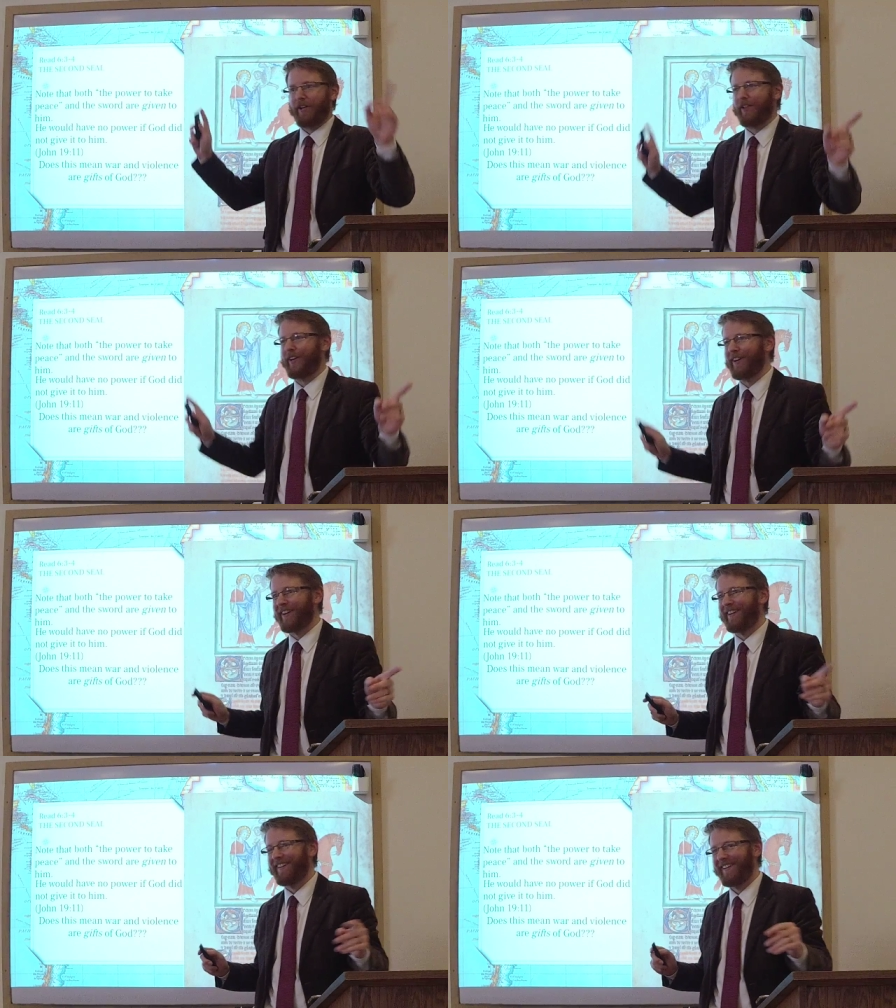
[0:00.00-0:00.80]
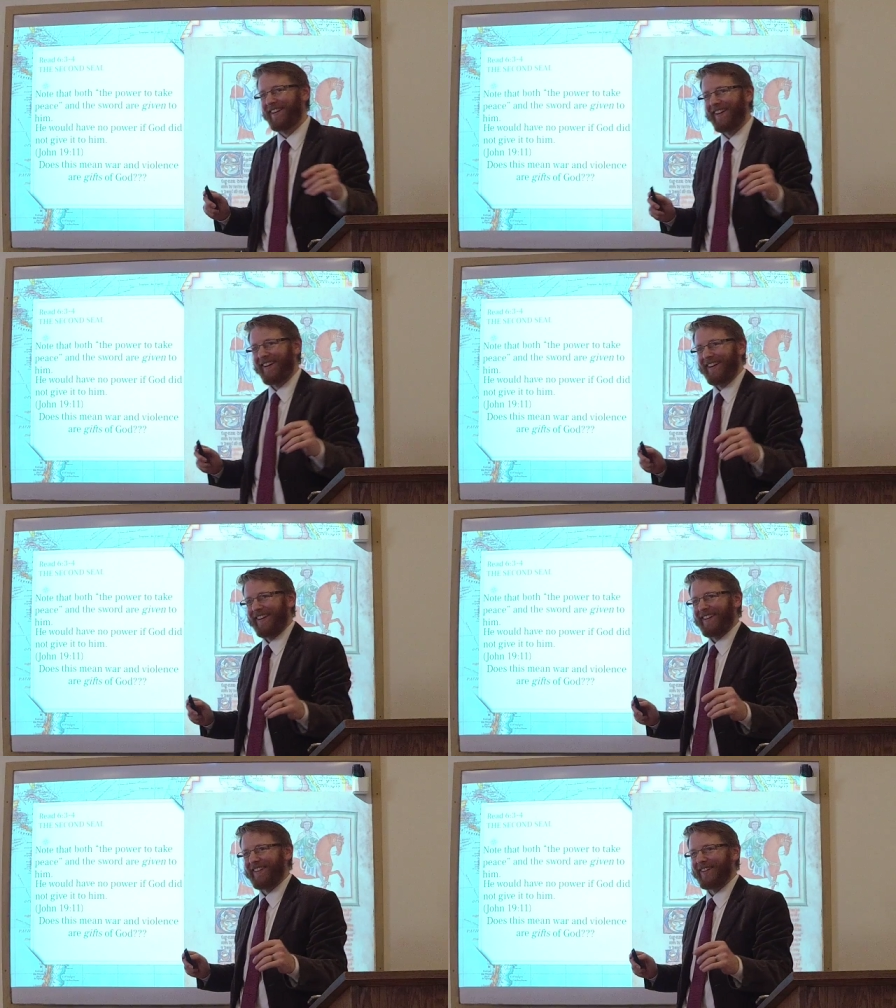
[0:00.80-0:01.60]
other?
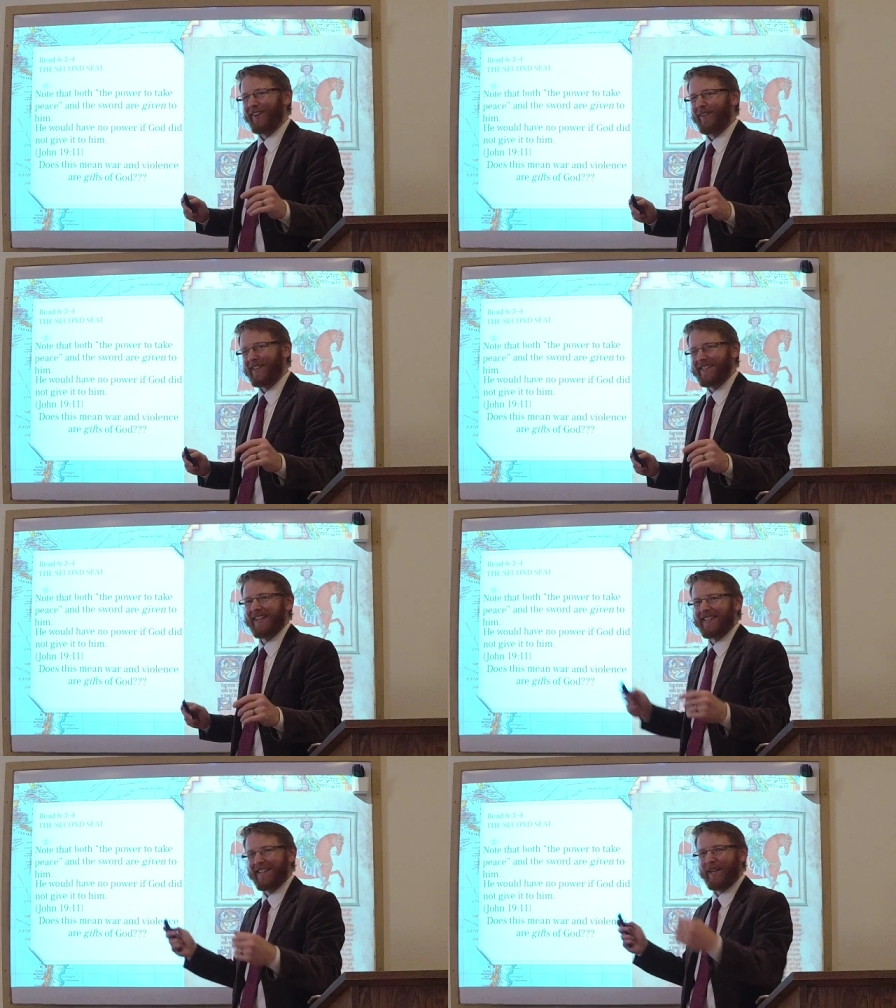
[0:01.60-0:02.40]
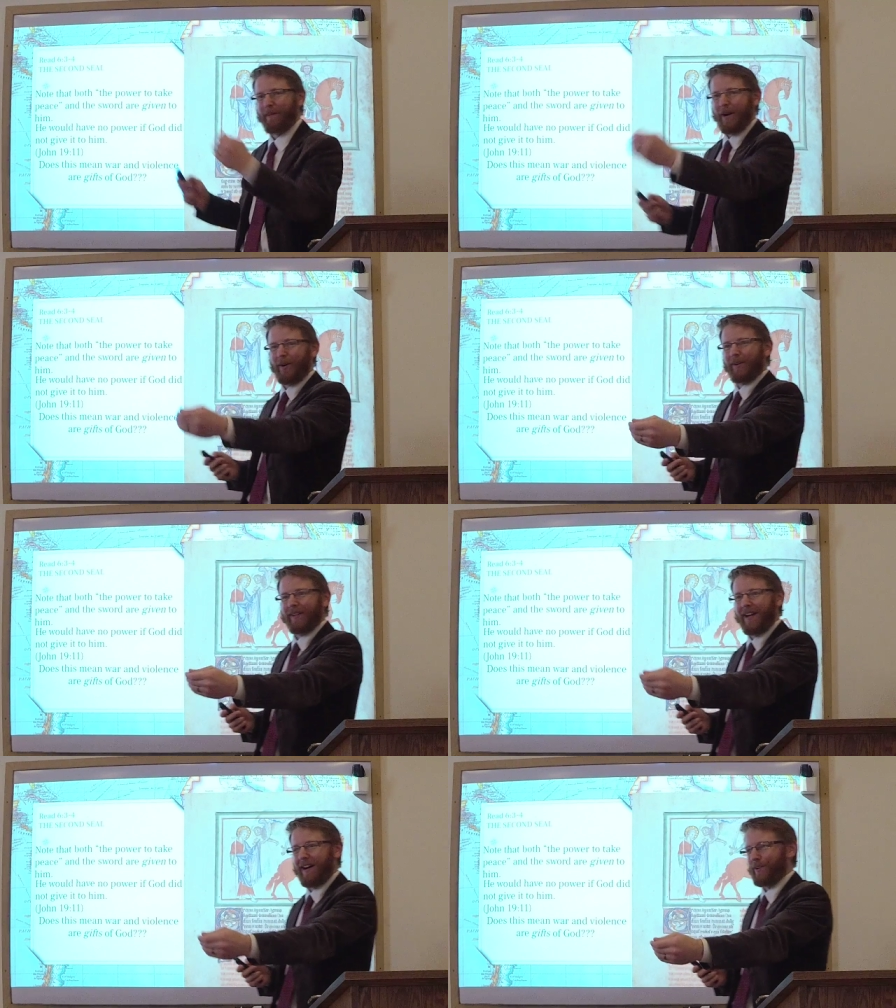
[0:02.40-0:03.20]
You know, what does that say
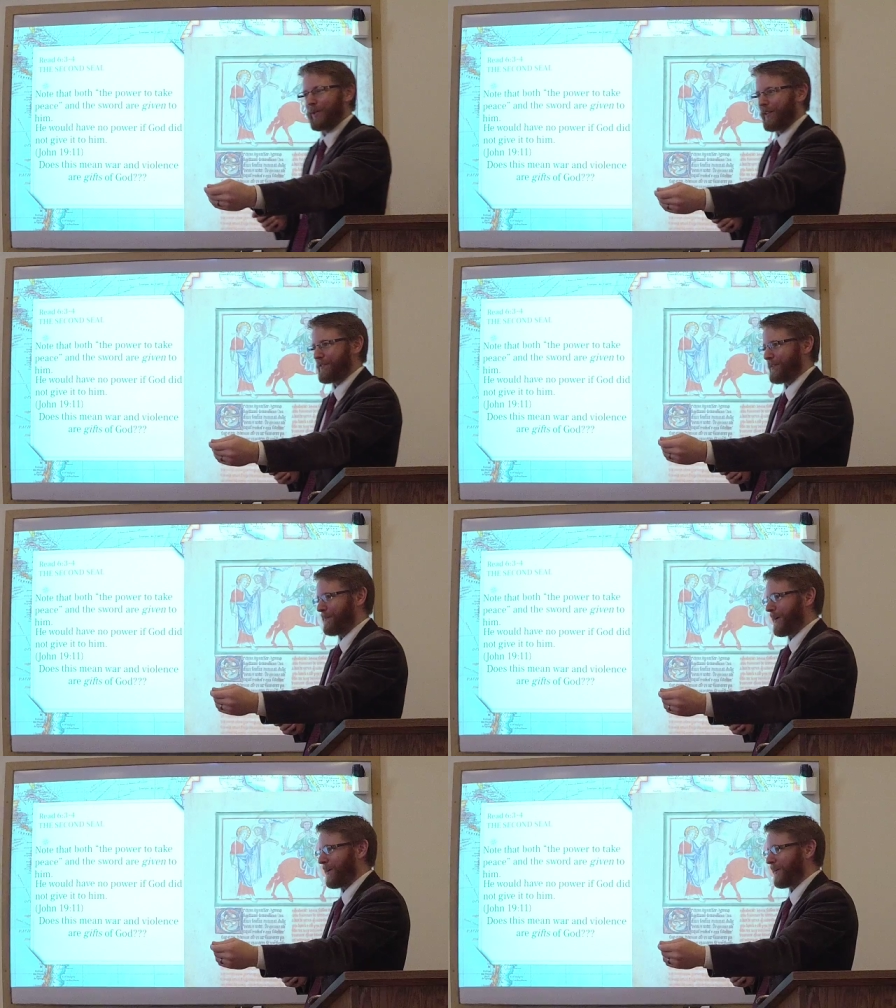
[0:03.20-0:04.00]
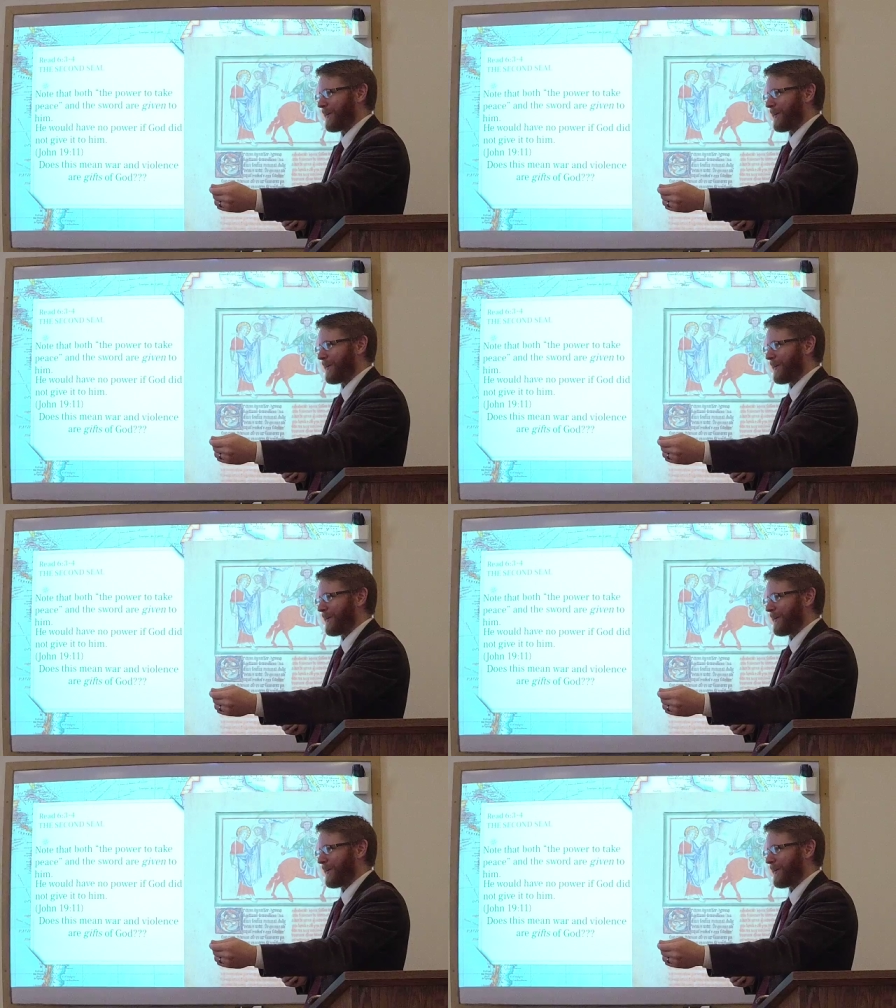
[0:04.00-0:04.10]
about God who gives the power?